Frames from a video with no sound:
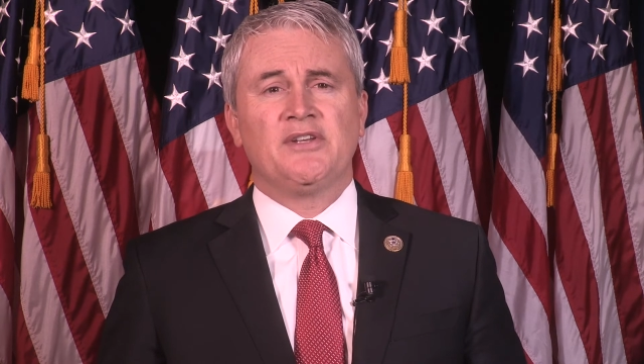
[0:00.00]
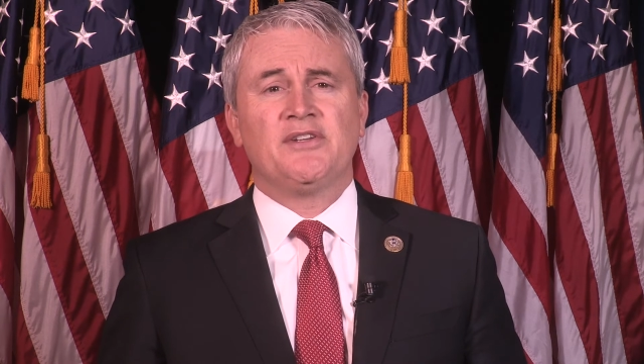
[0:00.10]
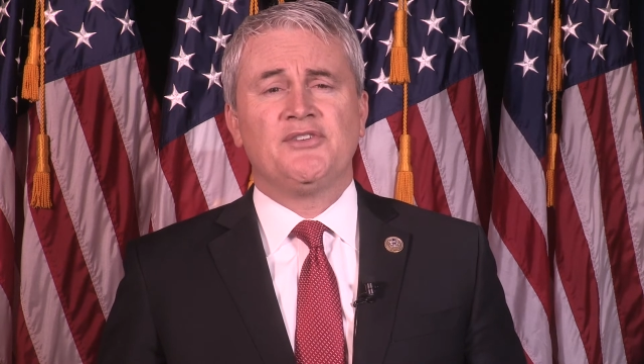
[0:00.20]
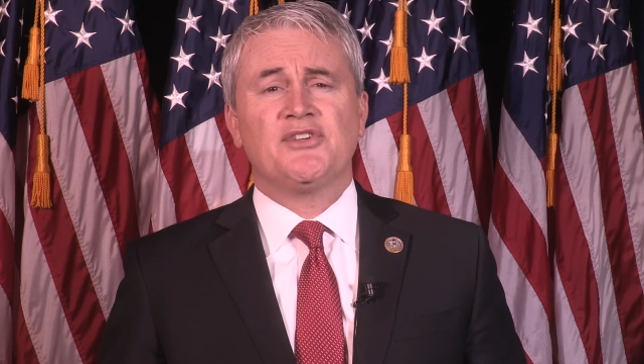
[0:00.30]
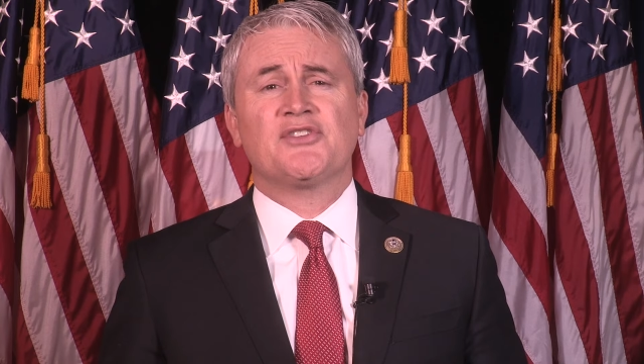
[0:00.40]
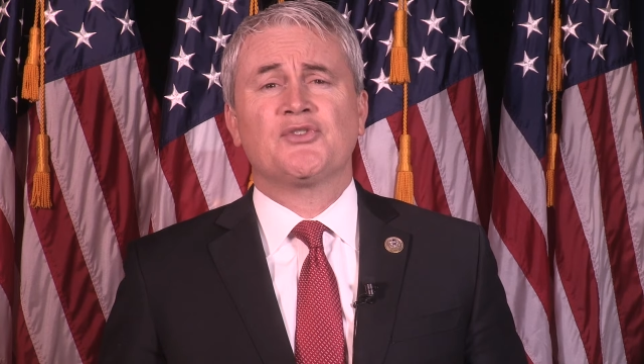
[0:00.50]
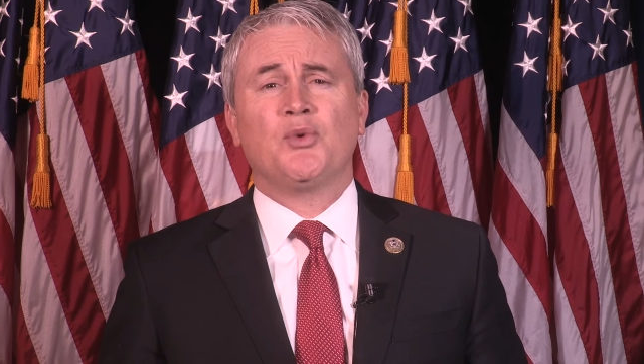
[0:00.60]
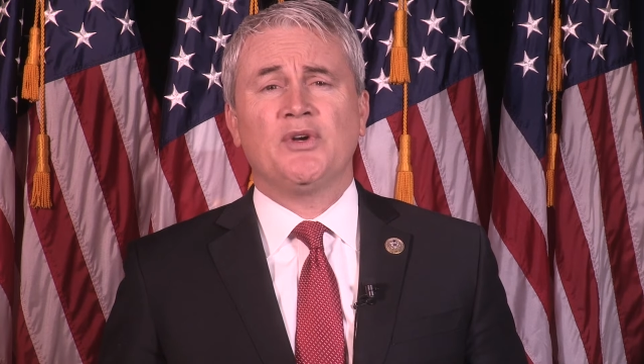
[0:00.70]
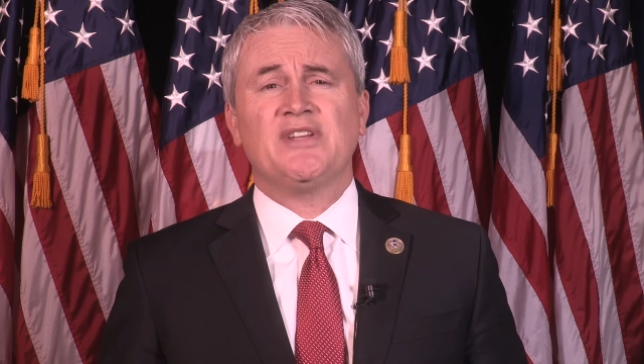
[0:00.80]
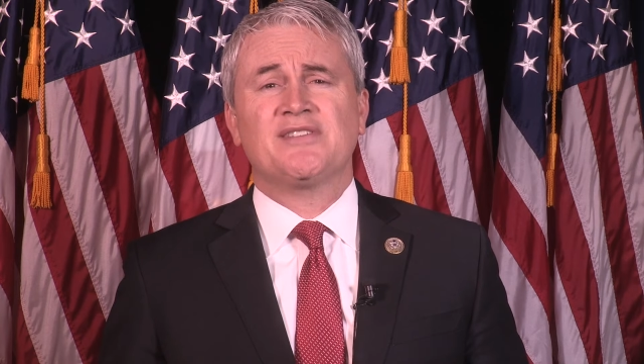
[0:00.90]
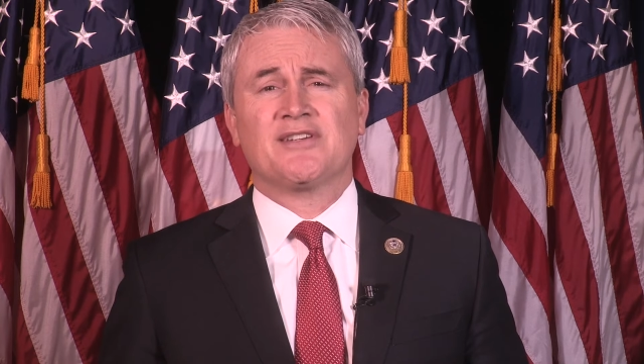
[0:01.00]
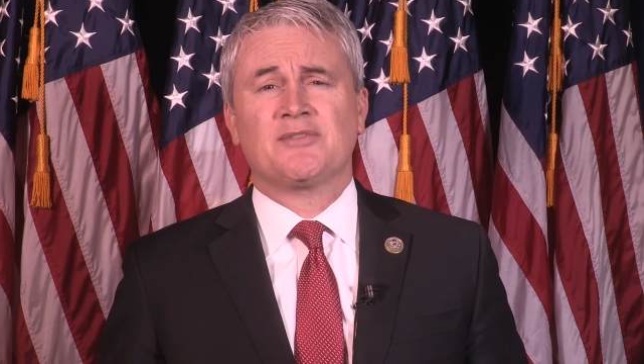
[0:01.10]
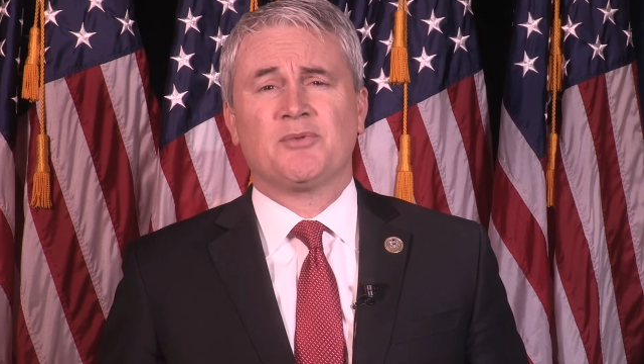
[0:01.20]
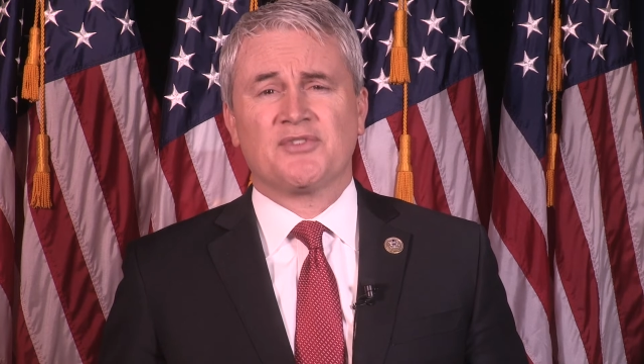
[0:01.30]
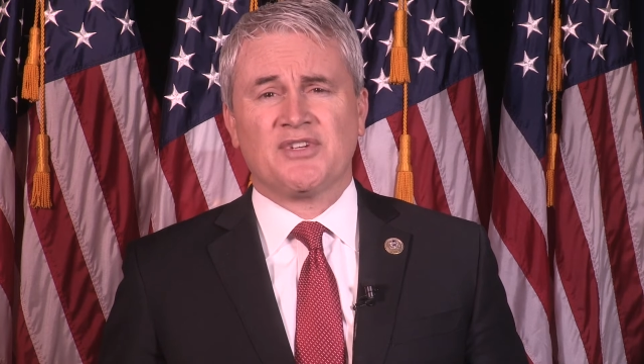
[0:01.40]
to just
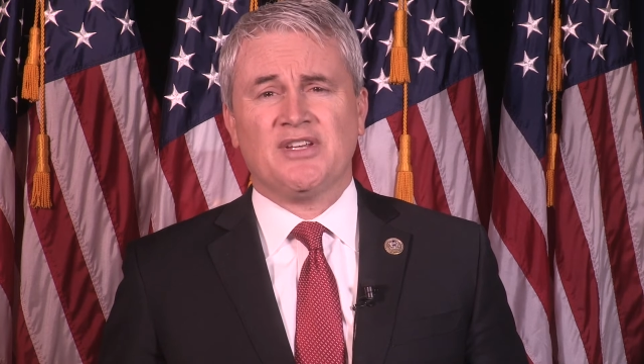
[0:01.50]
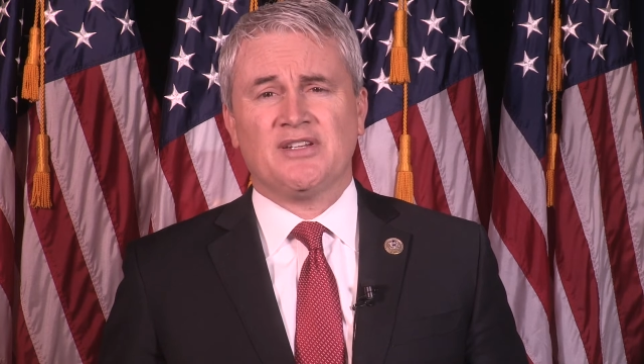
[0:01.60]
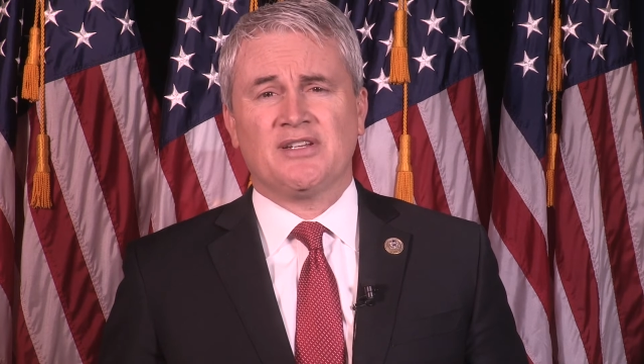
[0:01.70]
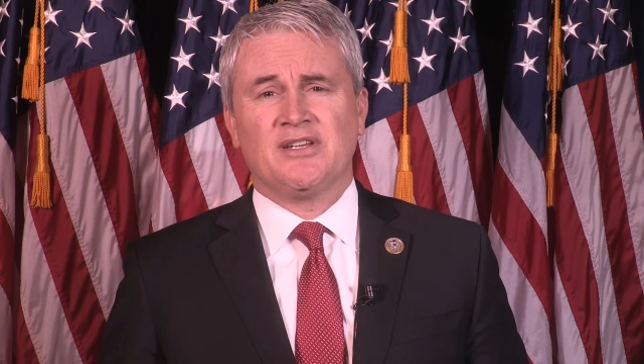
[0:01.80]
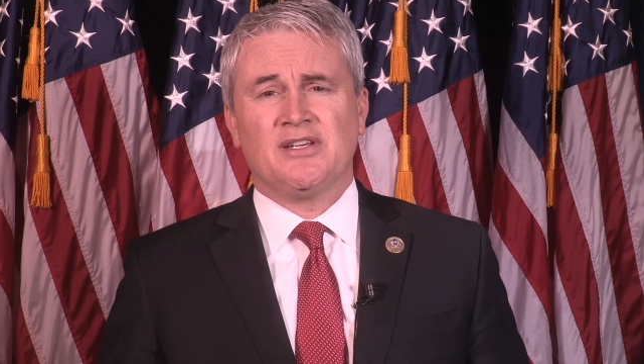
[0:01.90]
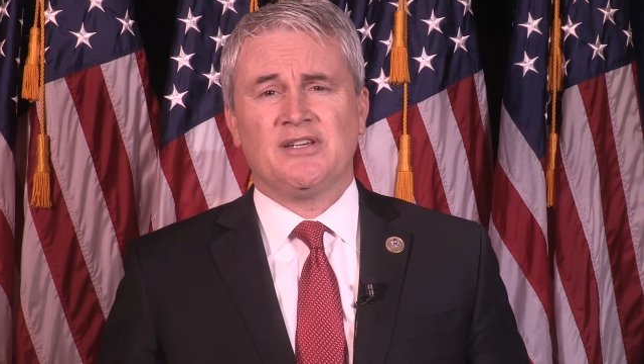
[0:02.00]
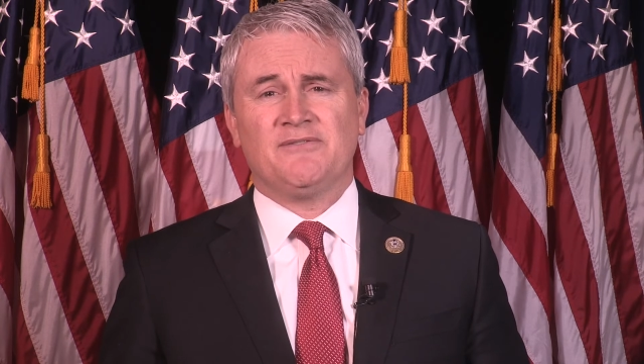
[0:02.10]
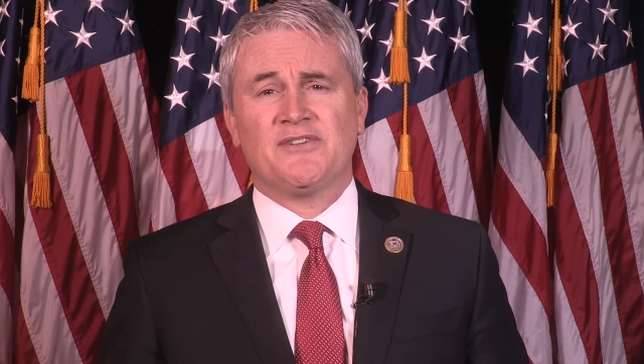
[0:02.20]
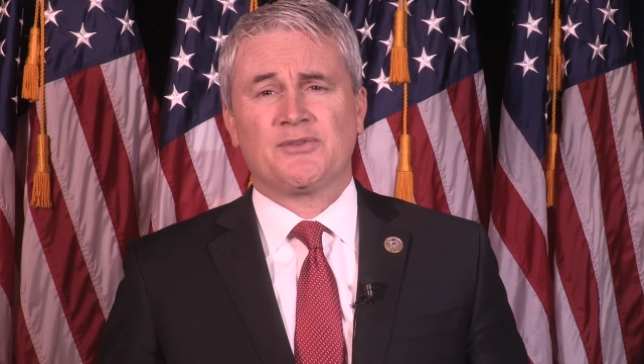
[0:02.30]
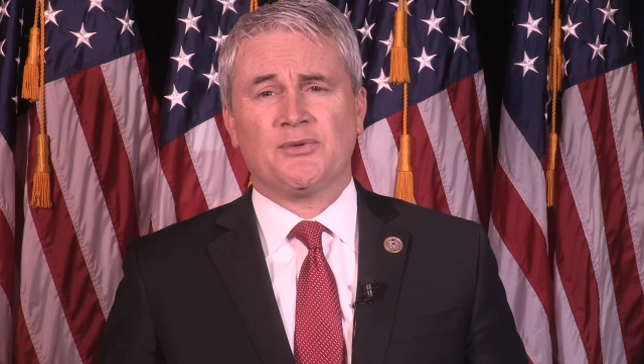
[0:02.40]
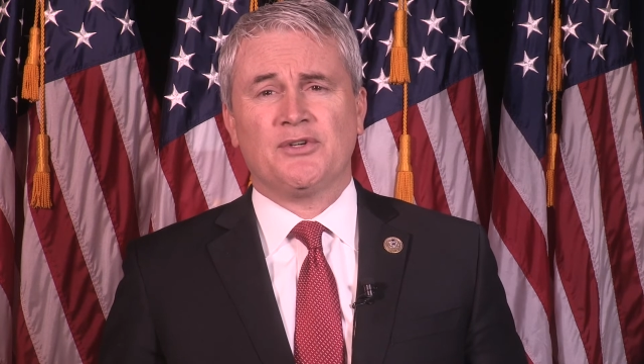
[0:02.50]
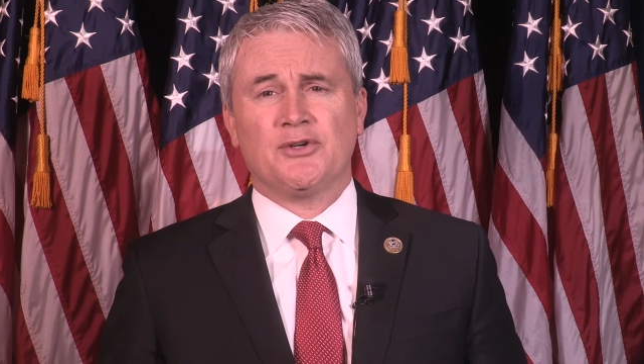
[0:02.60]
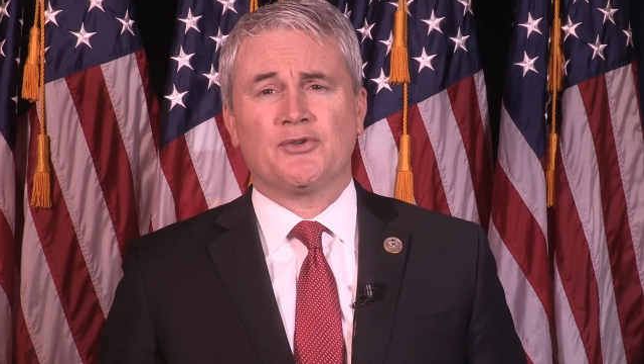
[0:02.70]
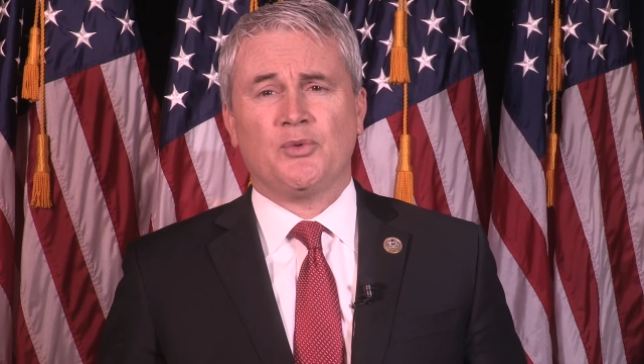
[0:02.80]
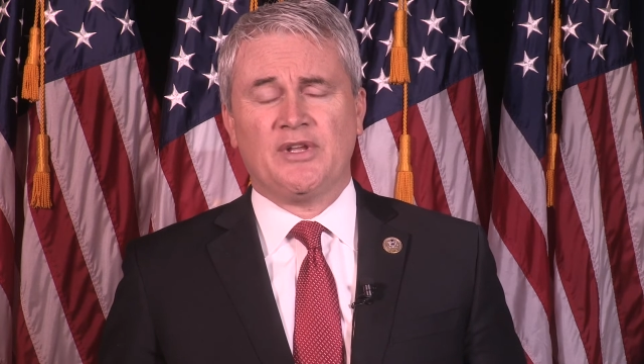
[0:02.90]
26% in fiscal
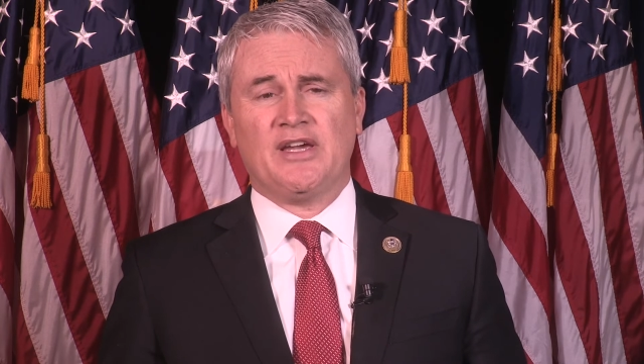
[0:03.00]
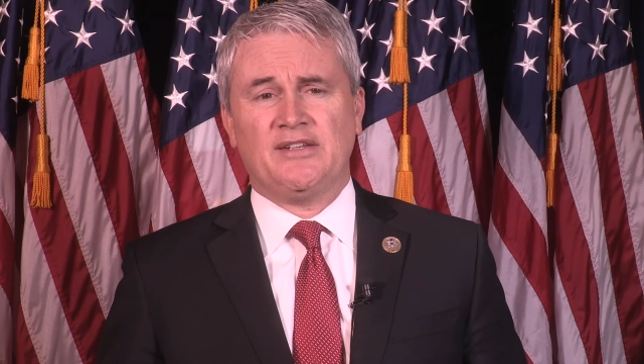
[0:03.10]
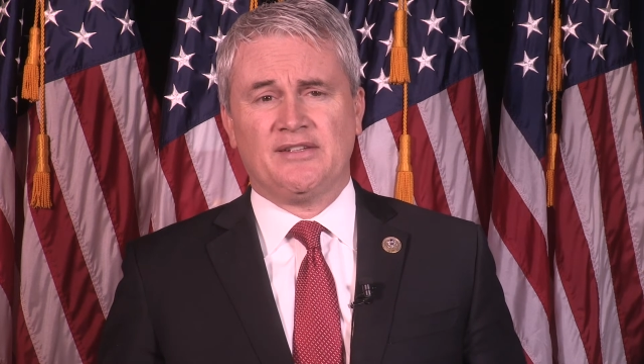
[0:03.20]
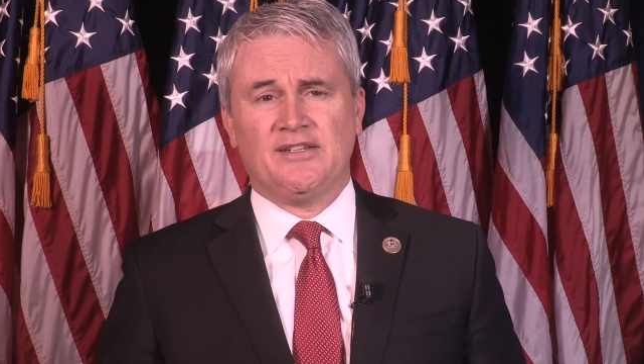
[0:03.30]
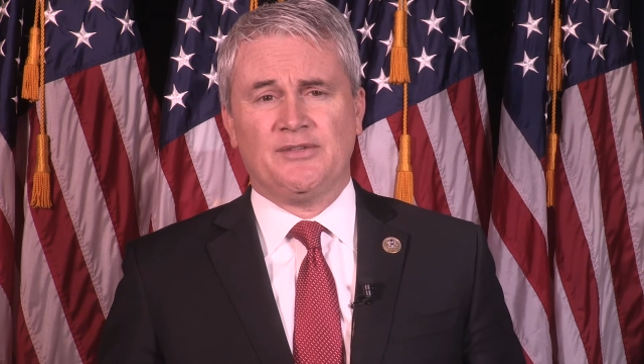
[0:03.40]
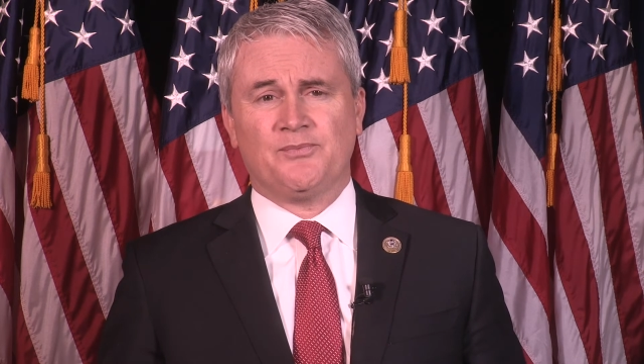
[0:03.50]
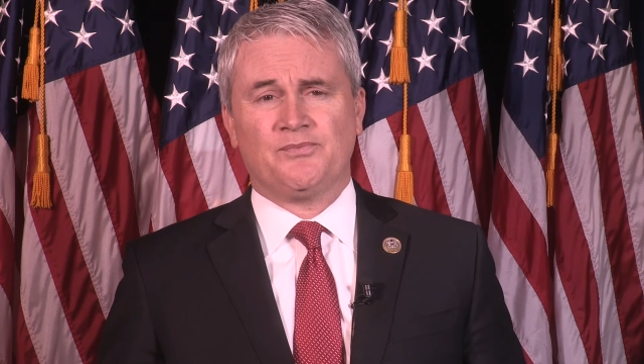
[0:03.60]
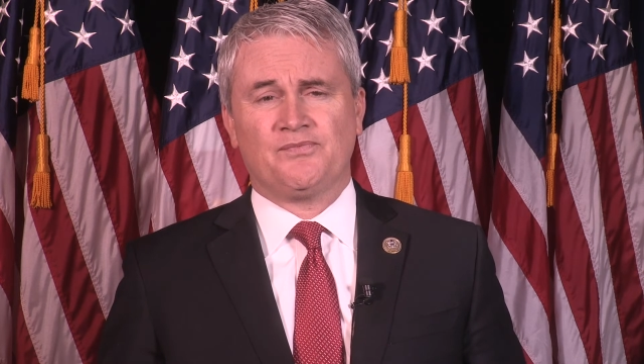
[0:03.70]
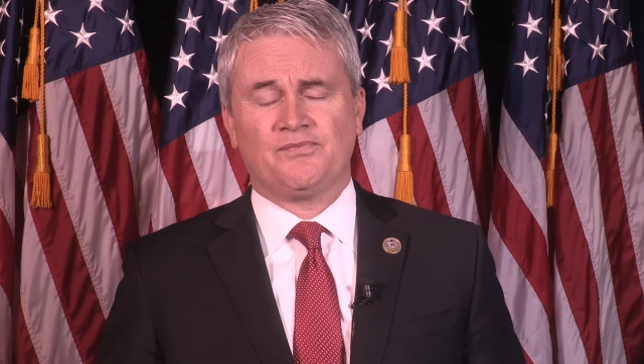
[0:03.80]
year 2018.